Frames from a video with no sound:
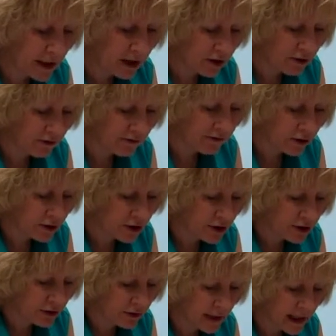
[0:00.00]
in your first
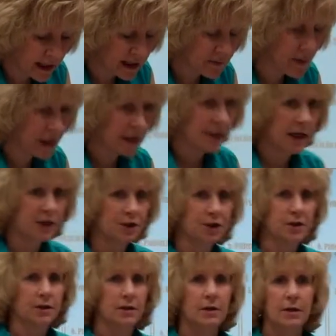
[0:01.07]
student
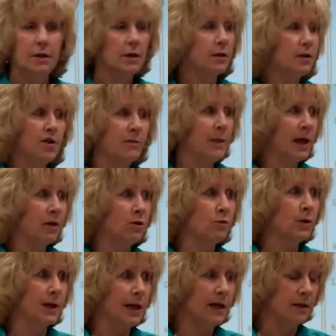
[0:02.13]
expectation, no matter
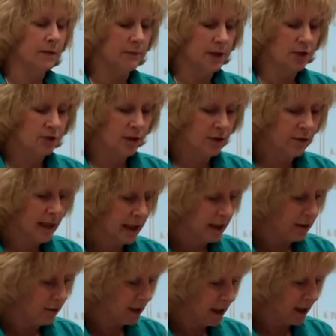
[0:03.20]
what elementary grade
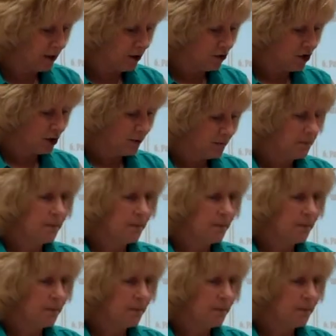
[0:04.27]
you teach.